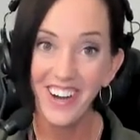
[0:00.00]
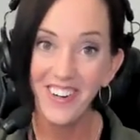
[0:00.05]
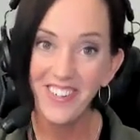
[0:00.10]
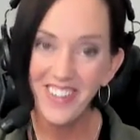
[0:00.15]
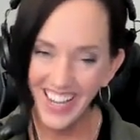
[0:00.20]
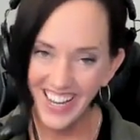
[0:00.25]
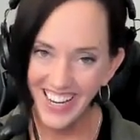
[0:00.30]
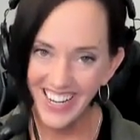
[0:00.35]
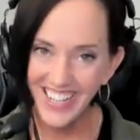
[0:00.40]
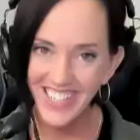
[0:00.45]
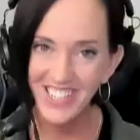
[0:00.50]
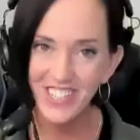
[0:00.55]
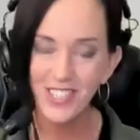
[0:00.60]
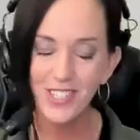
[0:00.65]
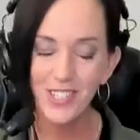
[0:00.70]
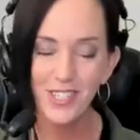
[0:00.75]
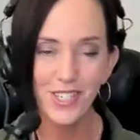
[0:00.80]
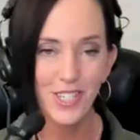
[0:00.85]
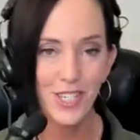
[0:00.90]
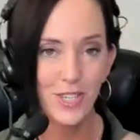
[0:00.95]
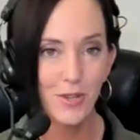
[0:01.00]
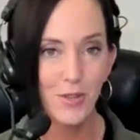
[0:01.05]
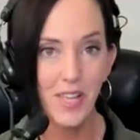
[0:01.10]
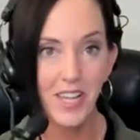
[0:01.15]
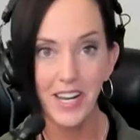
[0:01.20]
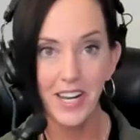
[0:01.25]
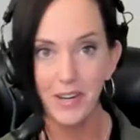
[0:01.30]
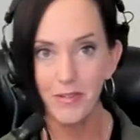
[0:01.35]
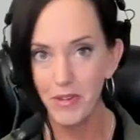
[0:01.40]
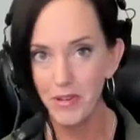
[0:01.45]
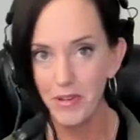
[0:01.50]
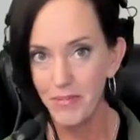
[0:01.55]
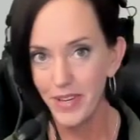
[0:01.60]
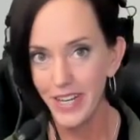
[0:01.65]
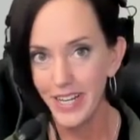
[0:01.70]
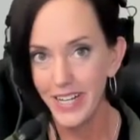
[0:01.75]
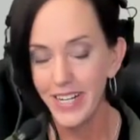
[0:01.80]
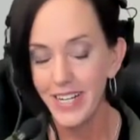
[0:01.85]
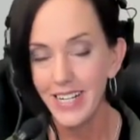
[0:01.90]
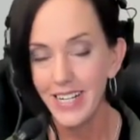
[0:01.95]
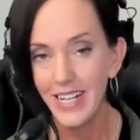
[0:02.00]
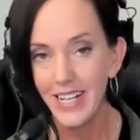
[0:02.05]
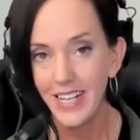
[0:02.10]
Okay, and just do that on repeat.